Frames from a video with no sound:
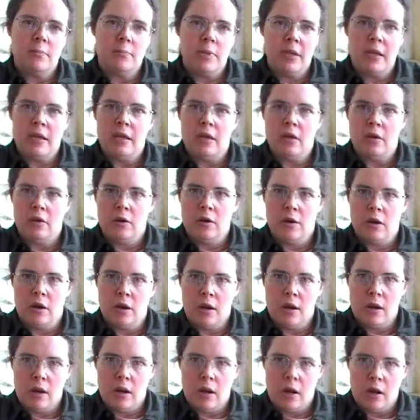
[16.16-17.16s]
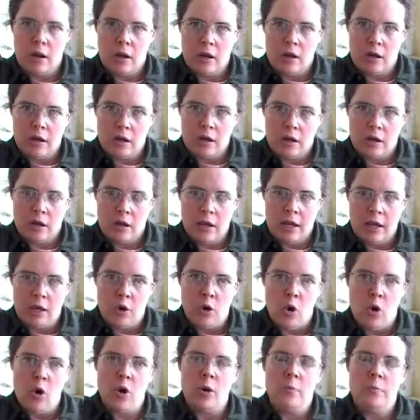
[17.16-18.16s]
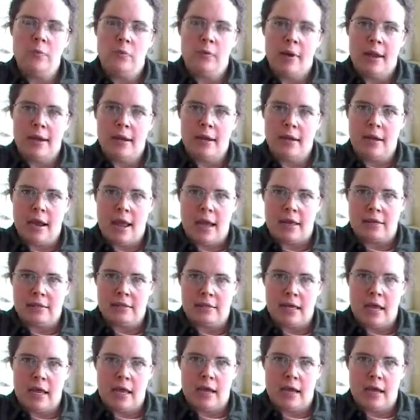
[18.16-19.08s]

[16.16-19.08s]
been incorporated as